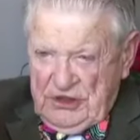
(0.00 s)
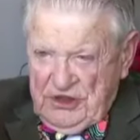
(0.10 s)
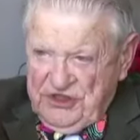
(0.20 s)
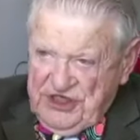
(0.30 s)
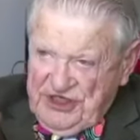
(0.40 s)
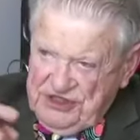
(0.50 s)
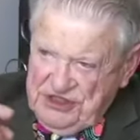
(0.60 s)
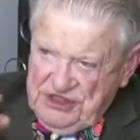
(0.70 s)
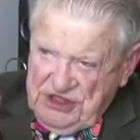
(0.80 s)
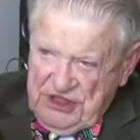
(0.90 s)
to
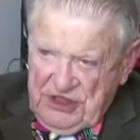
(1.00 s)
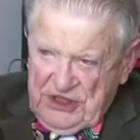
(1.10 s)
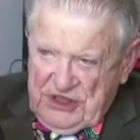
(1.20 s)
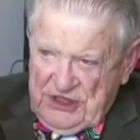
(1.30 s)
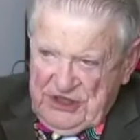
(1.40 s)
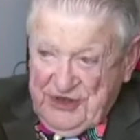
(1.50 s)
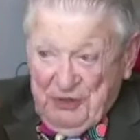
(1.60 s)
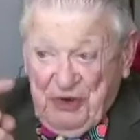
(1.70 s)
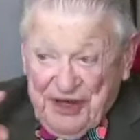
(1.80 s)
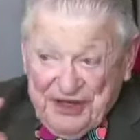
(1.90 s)
sense
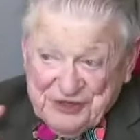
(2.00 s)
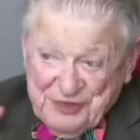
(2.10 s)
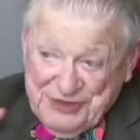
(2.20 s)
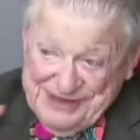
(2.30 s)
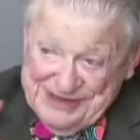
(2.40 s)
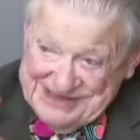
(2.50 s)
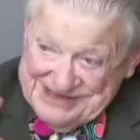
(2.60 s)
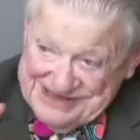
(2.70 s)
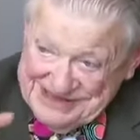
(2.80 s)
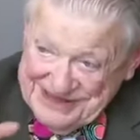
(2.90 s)
the plasma
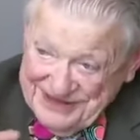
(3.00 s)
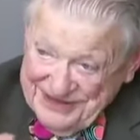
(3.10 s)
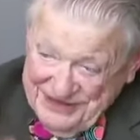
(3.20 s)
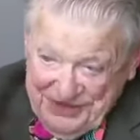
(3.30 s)
in there.